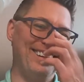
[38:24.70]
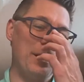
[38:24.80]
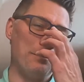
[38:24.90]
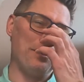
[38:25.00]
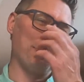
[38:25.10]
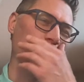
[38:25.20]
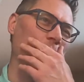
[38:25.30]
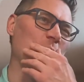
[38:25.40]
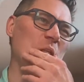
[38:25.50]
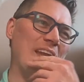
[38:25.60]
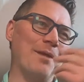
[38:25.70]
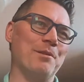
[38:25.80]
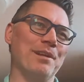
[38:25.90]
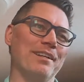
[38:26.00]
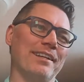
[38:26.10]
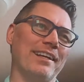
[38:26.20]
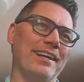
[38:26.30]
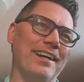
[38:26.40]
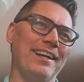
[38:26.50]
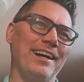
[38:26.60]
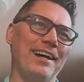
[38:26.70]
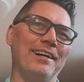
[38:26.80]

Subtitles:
Mr. Walton came to me. He's like, hey,